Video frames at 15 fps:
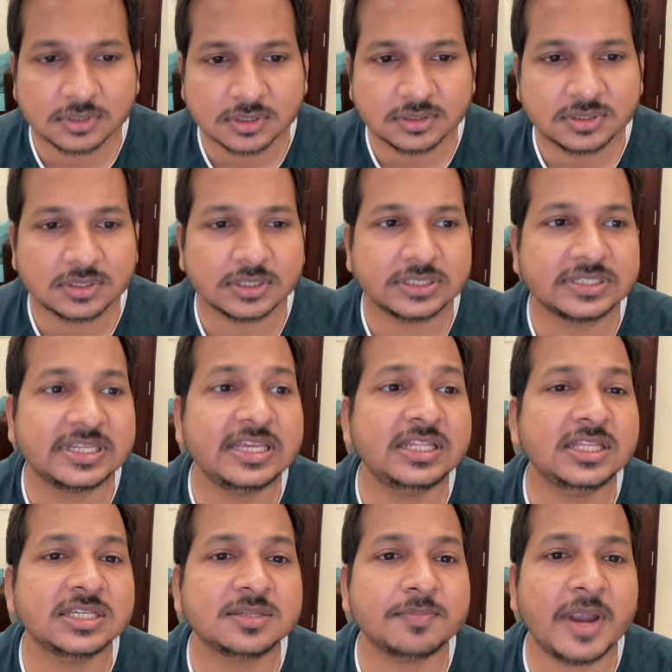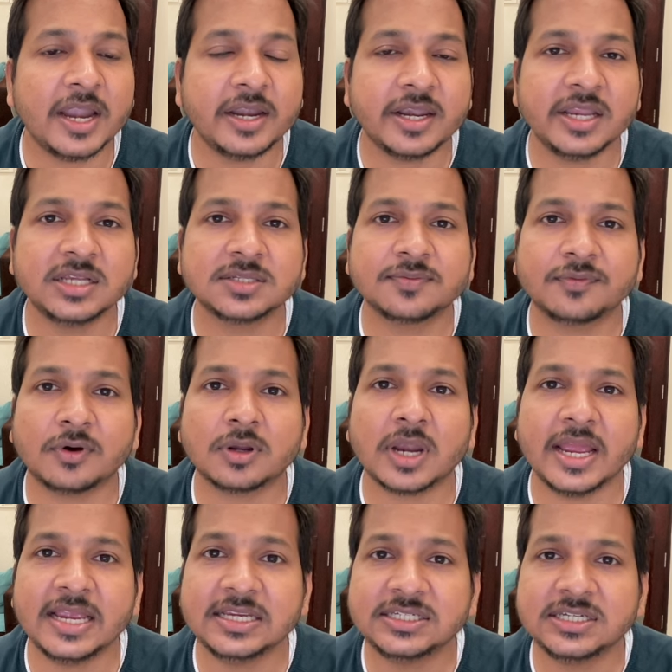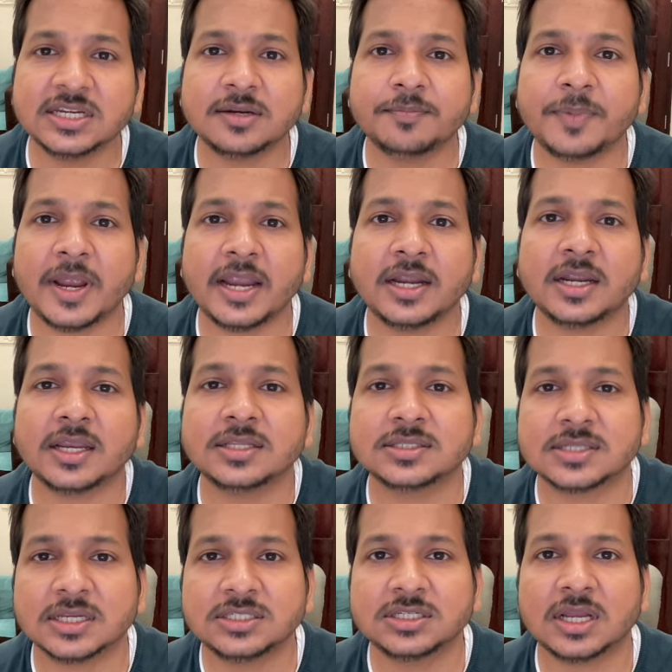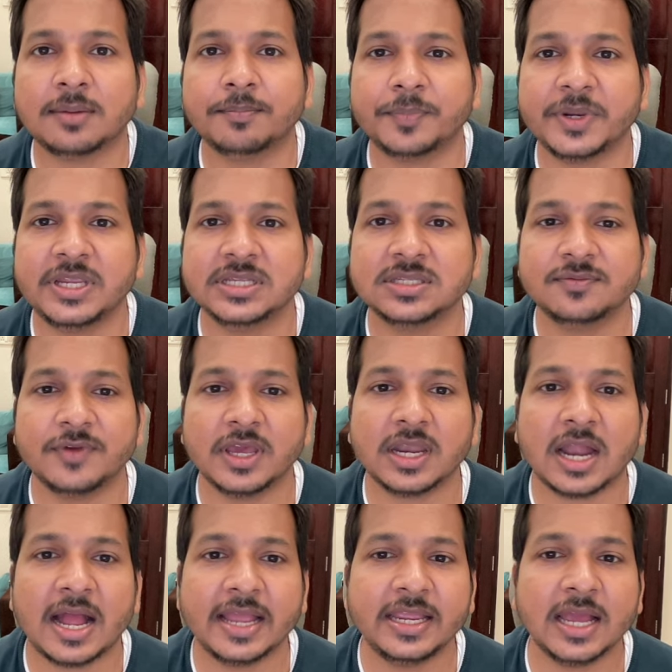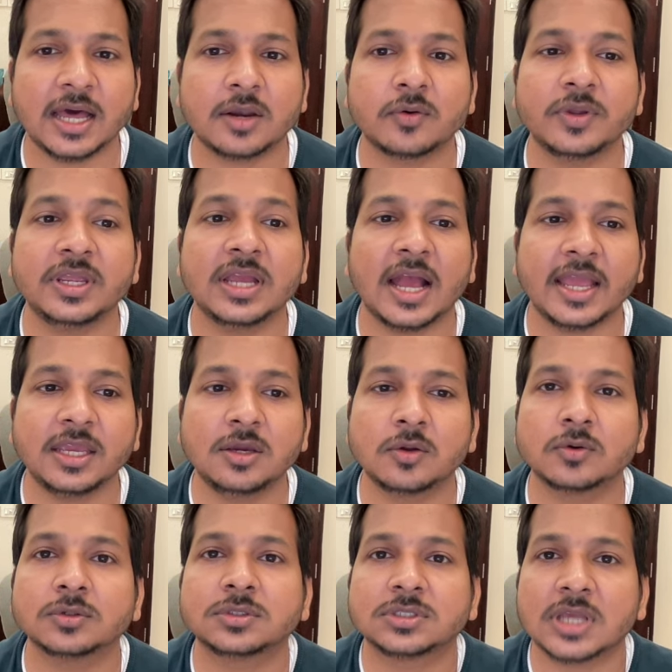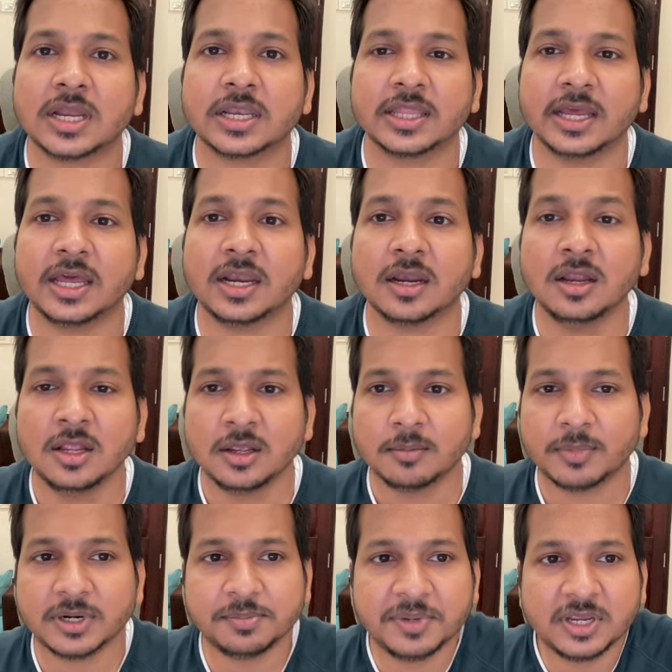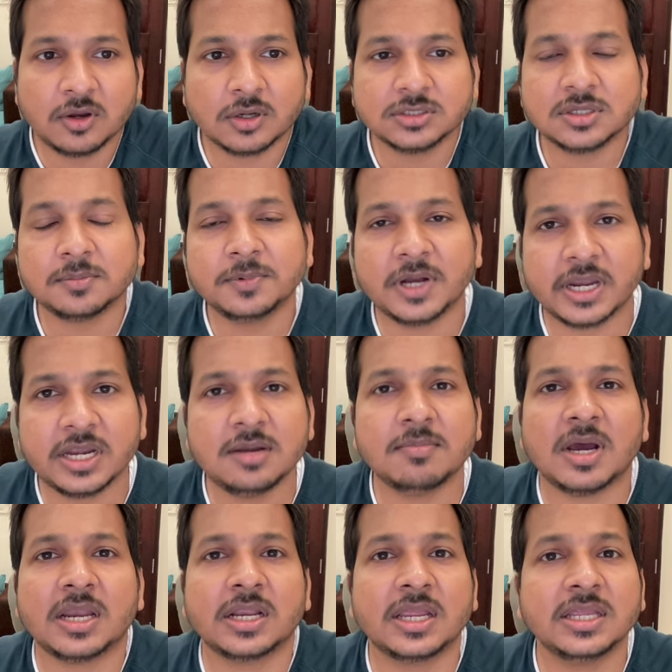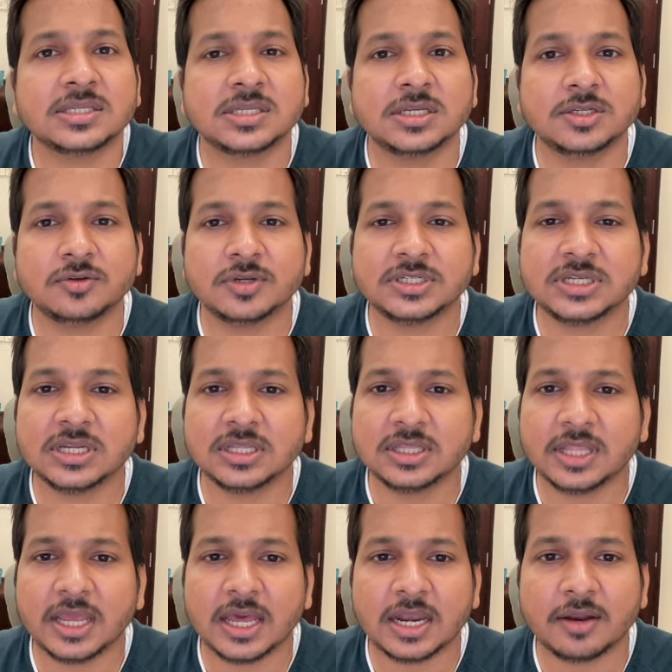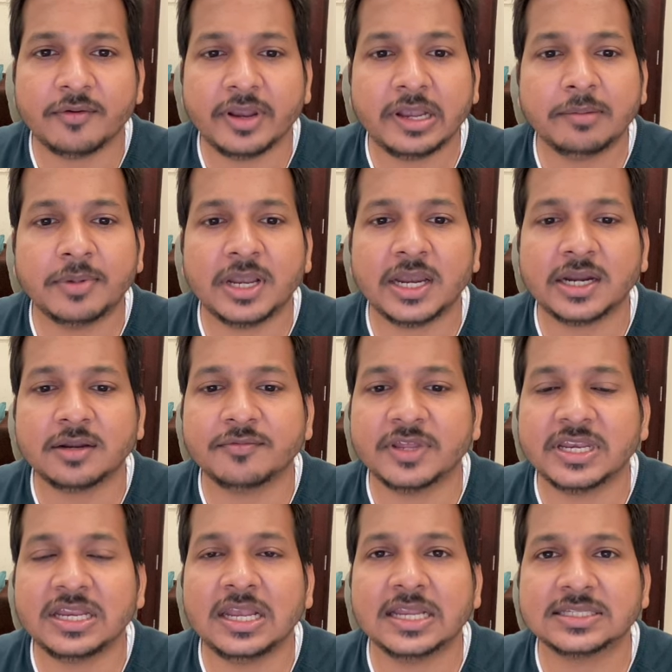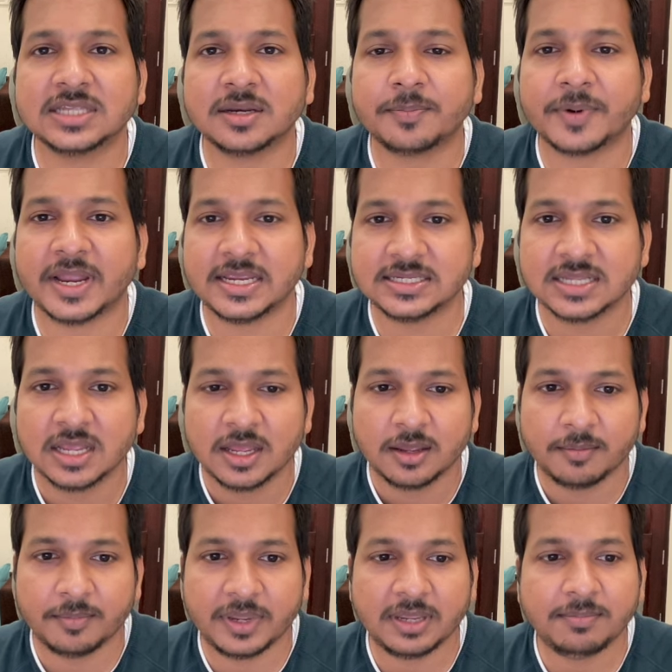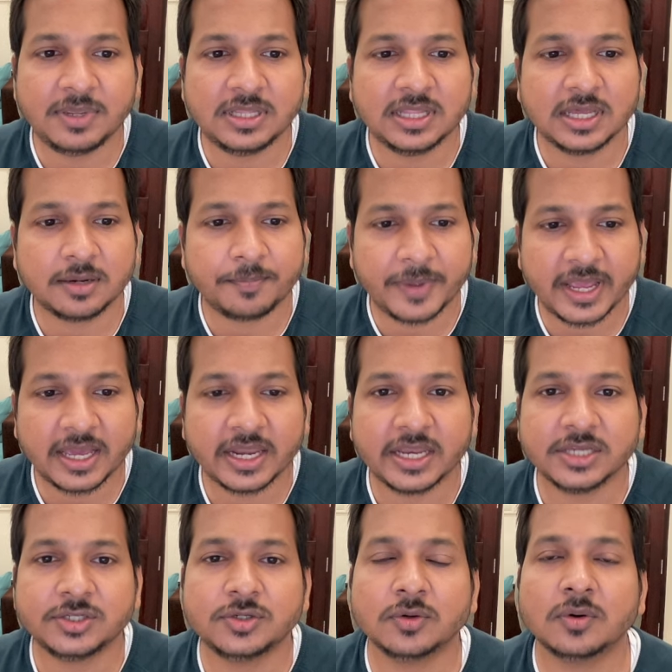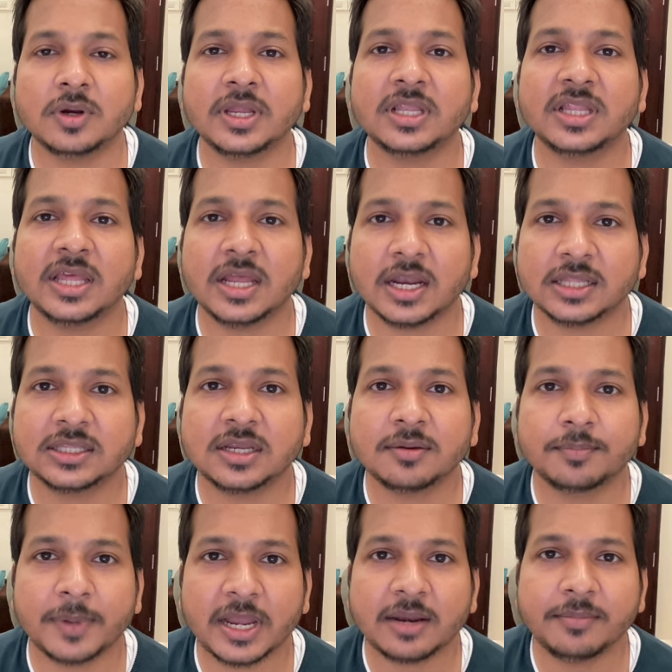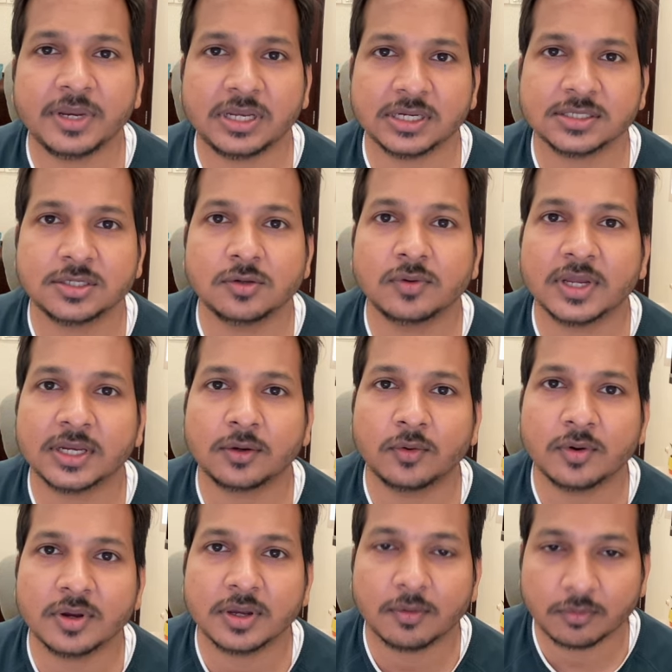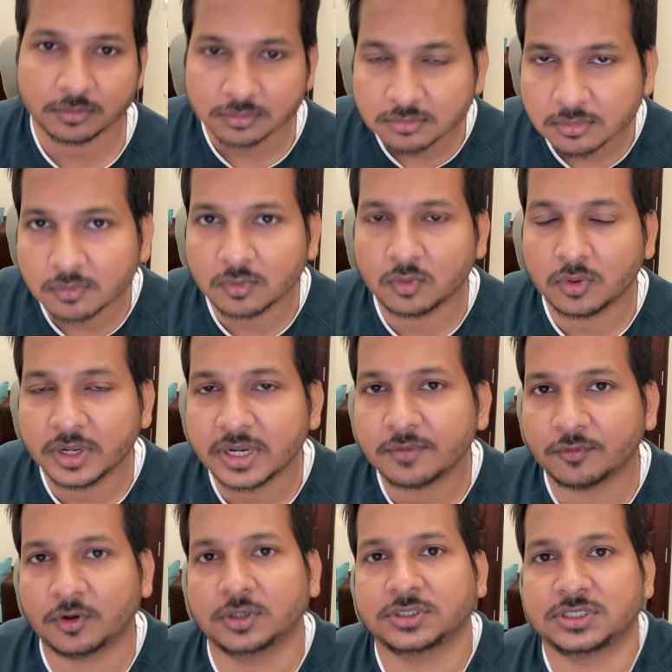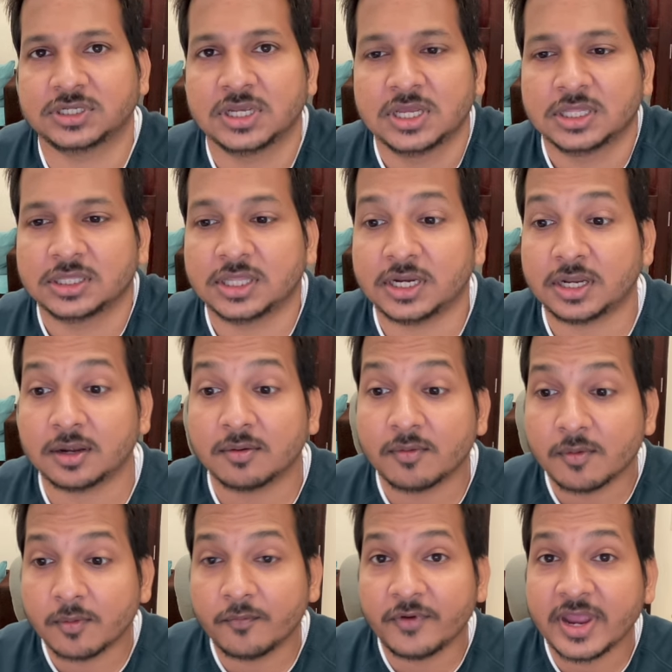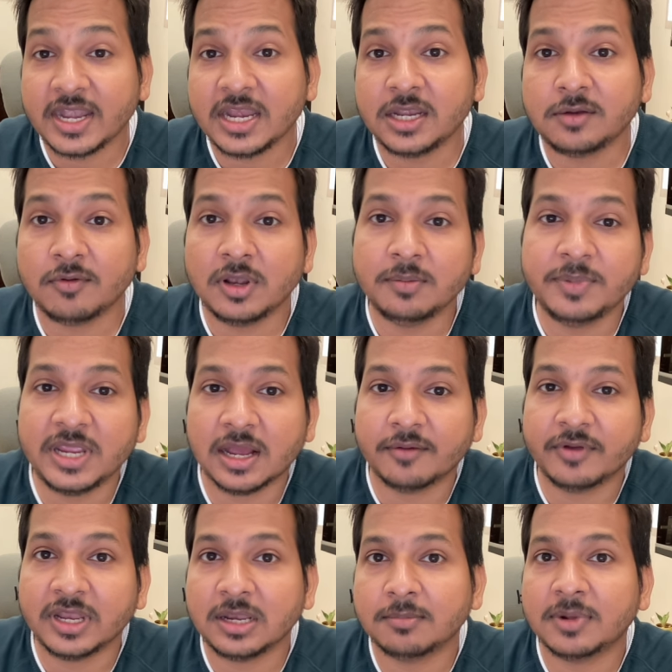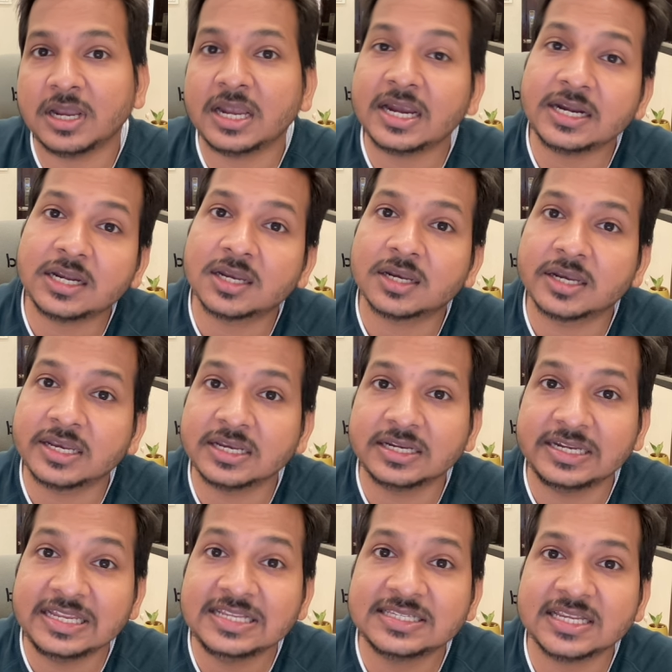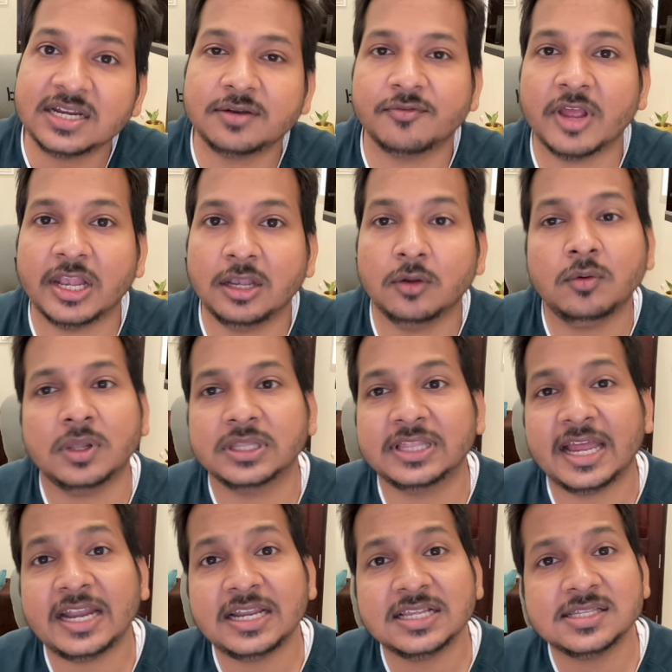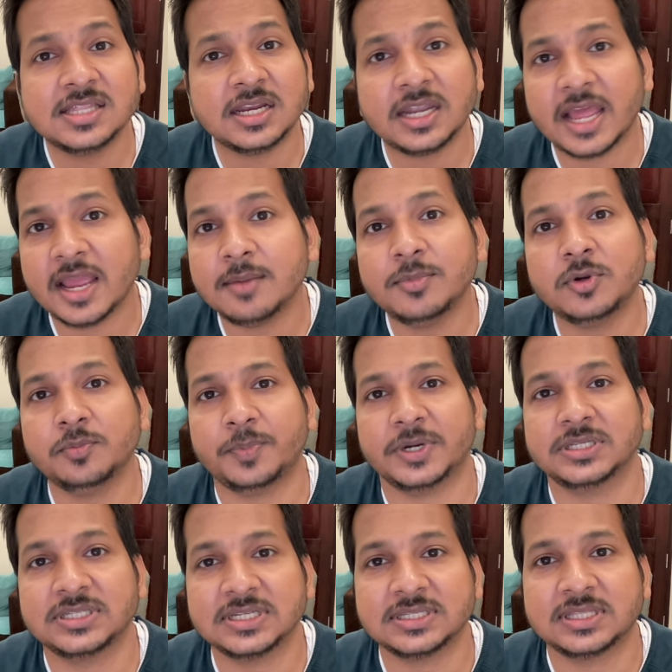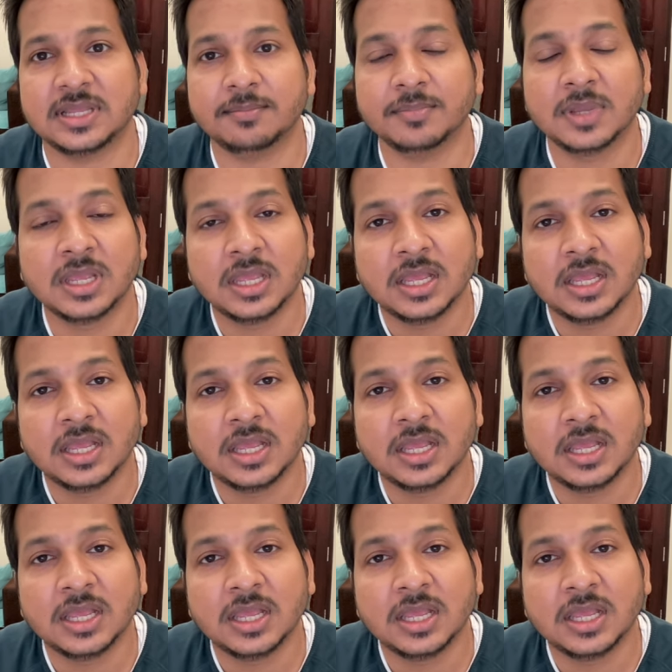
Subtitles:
see this matrix for Asian Paint and such companies where high ROE, high growths are there, but because of current market situation they are available at very lesser price. Maybe their peg ratio and their other parameters you can go and watch that when it will be available at decent value, that is the time to purchase them.